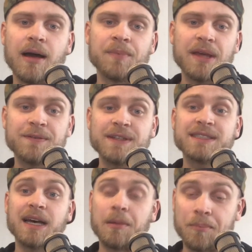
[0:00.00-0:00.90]
If
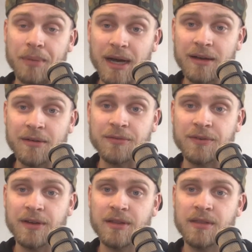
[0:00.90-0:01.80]
it's above
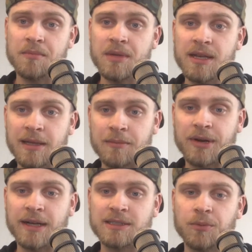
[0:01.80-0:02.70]
the median
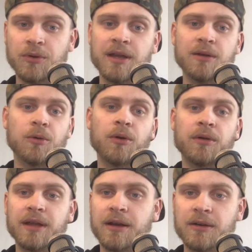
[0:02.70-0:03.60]
price point,
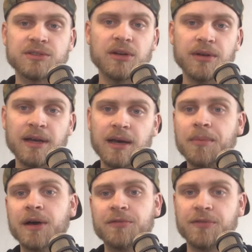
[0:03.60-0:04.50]
or in Arizona
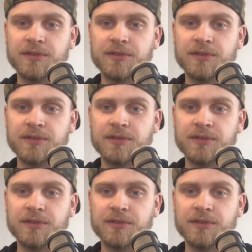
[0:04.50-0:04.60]
above,